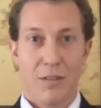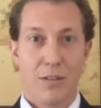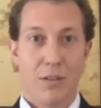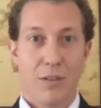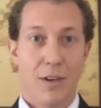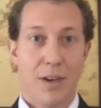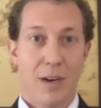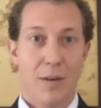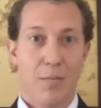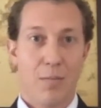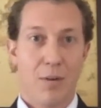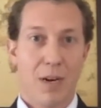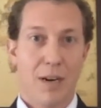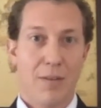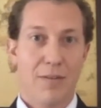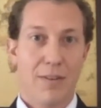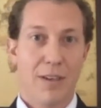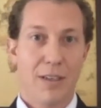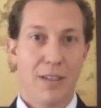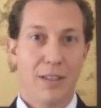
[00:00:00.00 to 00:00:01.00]
the
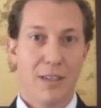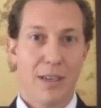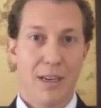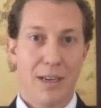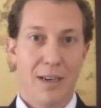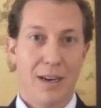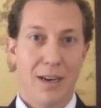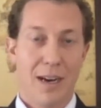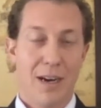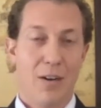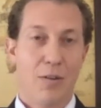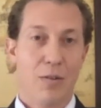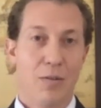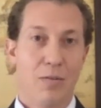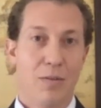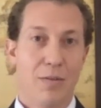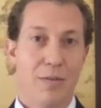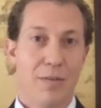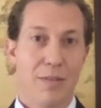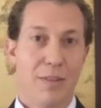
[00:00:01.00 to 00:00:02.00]
nonprofit and
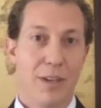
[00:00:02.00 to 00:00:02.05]
how